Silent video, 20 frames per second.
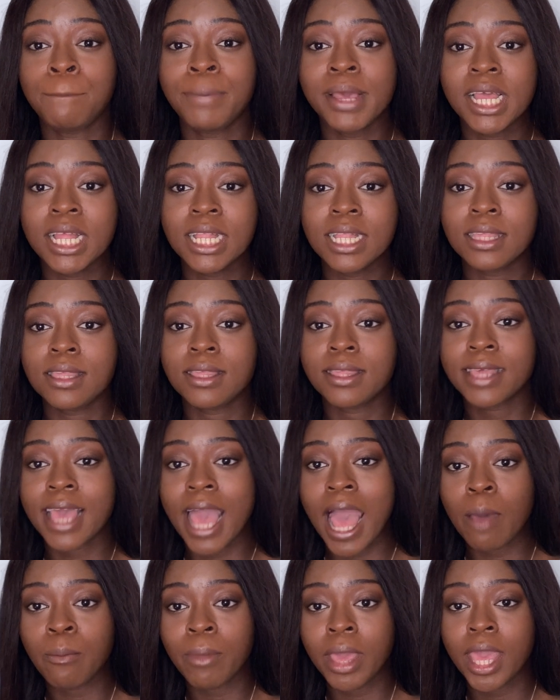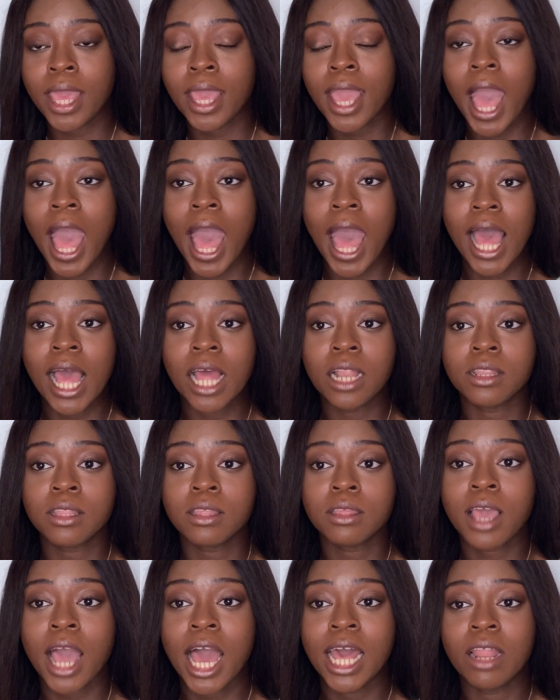bit scammy and
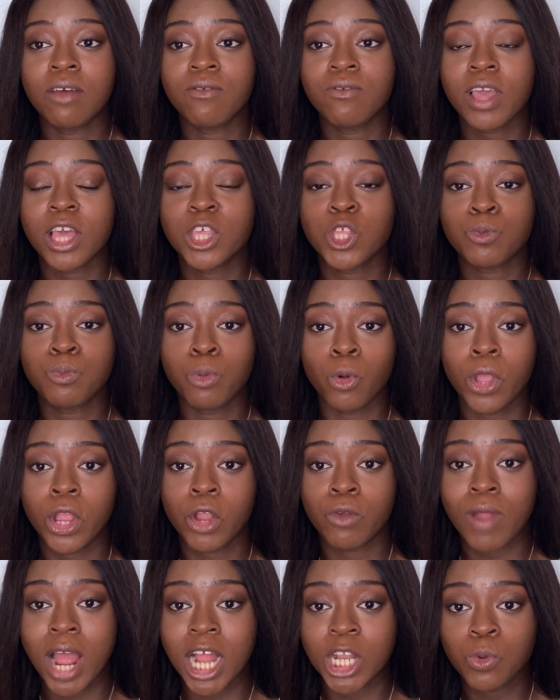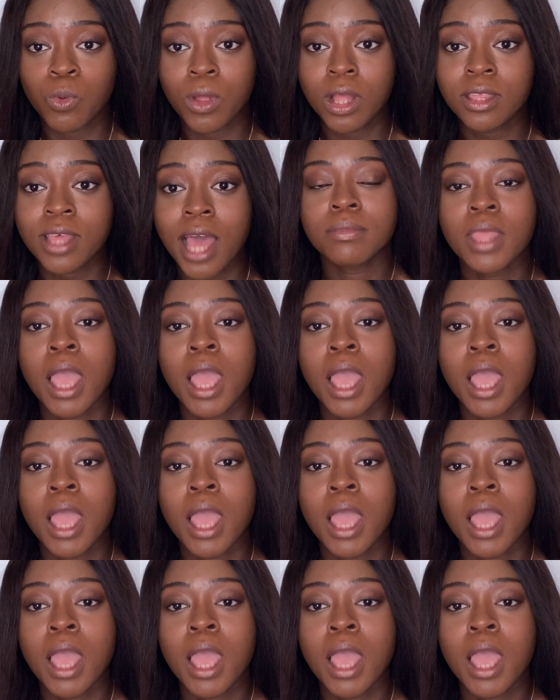kind of exploit graduates.